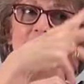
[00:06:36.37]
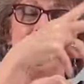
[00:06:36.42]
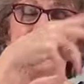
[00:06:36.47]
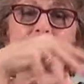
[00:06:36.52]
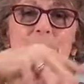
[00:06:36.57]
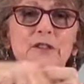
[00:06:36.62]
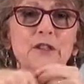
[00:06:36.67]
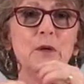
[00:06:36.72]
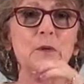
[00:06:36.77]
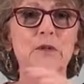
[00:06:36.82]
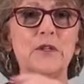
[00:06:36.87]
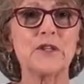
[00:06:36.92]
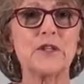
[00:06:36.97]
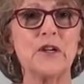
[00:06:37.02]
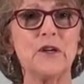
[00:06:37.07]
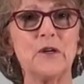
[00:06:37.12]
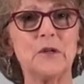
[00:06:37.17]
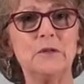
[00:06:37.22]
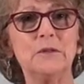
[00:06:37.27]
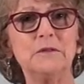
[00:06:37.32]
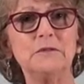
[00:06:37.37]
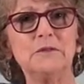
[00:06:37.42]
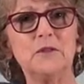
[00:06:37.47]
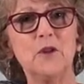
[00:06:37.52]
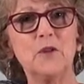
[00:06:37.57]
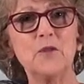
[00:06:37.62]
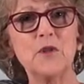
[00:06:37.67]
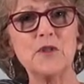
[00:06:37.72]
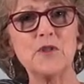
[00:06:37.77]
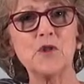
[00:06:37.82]
is so and so
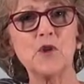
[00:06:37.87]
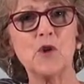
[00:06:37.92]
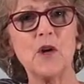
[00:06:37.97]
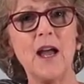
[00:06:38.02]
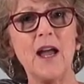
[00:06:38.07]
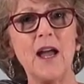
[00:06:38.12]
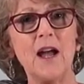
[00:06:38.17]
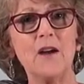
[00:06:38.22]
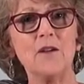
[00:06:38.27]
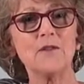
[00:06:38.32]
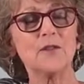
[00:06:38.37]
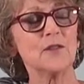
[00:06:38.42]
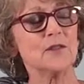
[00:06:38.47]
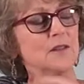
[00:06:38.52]
over at your house?